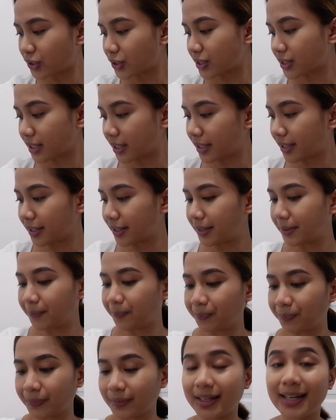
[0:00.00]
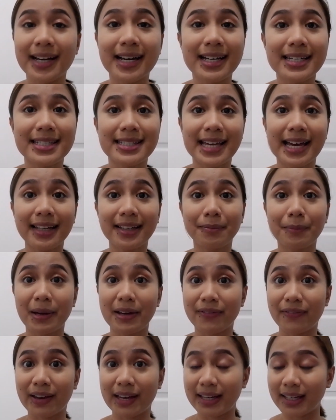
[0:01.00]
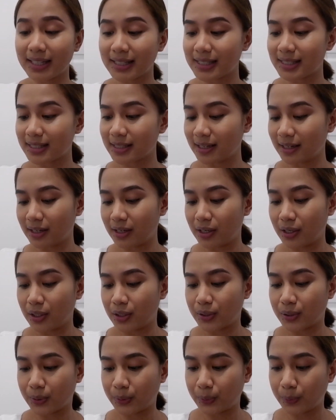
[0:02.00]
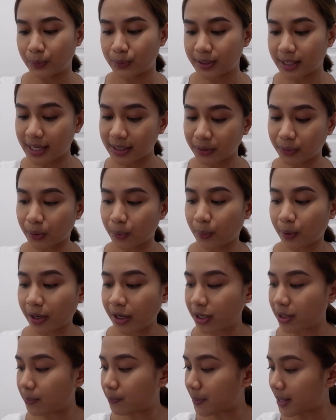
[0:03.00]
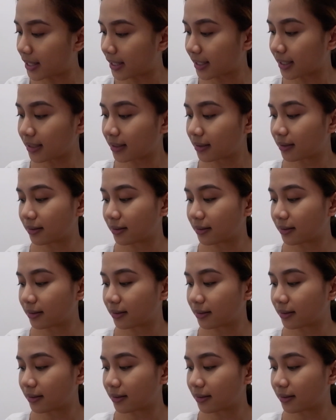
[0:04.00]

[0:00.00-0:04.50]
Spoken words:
just gonna set my face. So set, or we're gonna bake it.